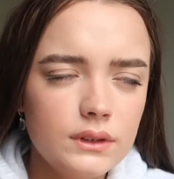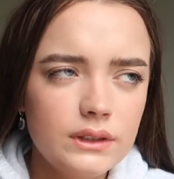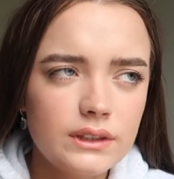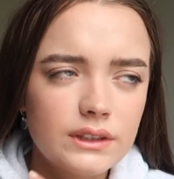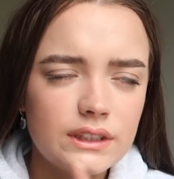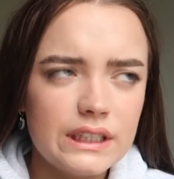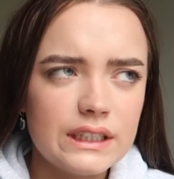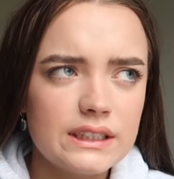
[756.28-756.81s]

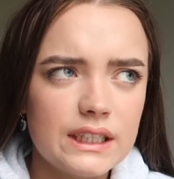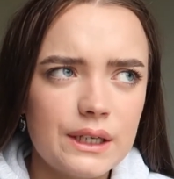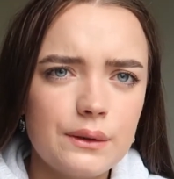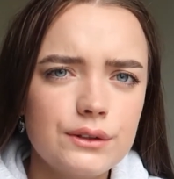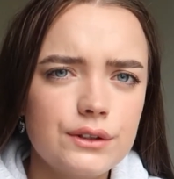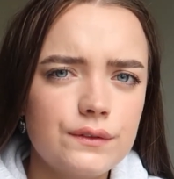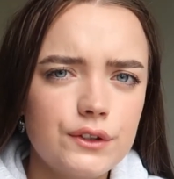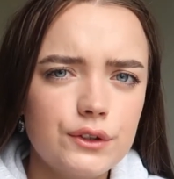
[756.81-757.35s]
6
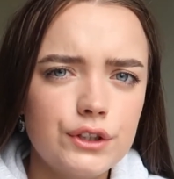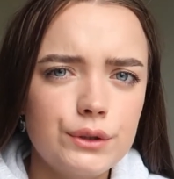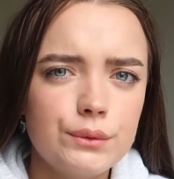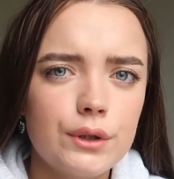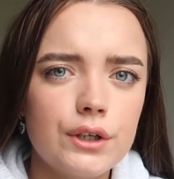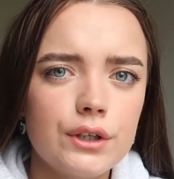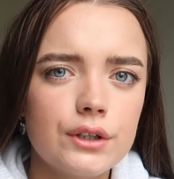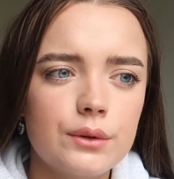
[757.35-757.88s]
hours of uni
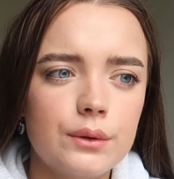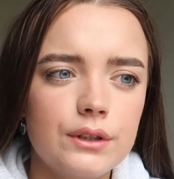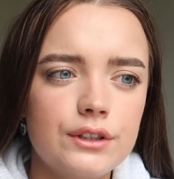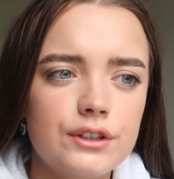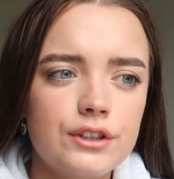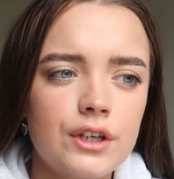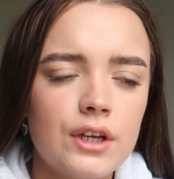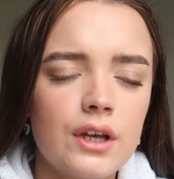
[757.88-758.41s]
work,
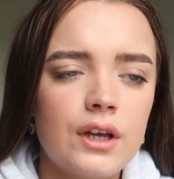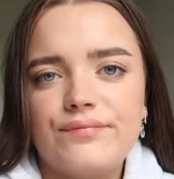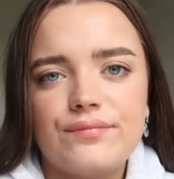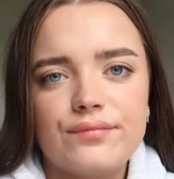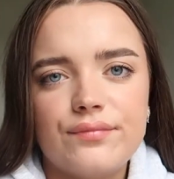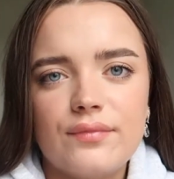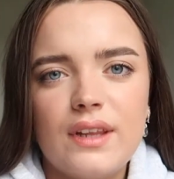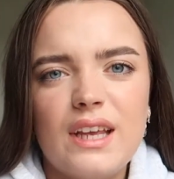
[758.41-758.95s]
which
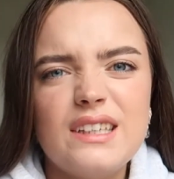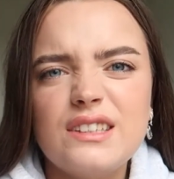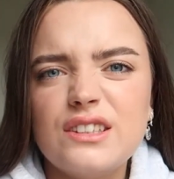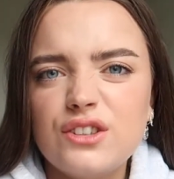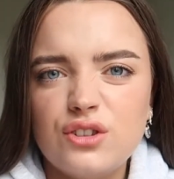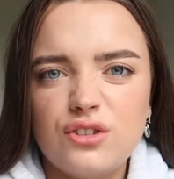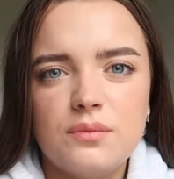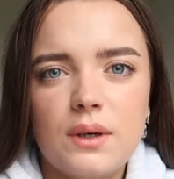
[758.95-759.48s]

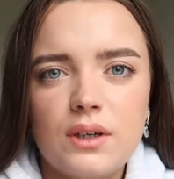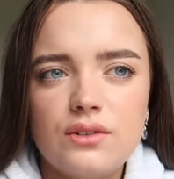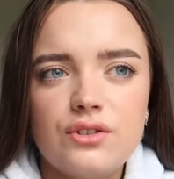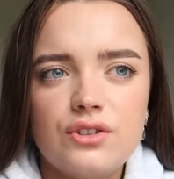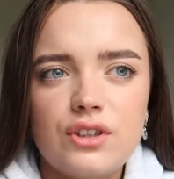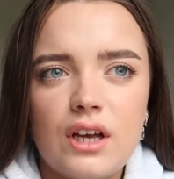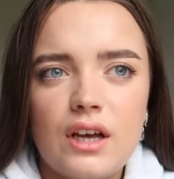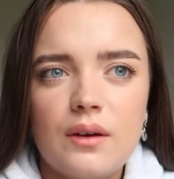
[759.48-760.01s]
isn't too
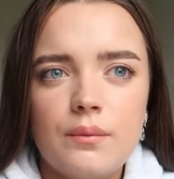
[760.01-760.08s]
much.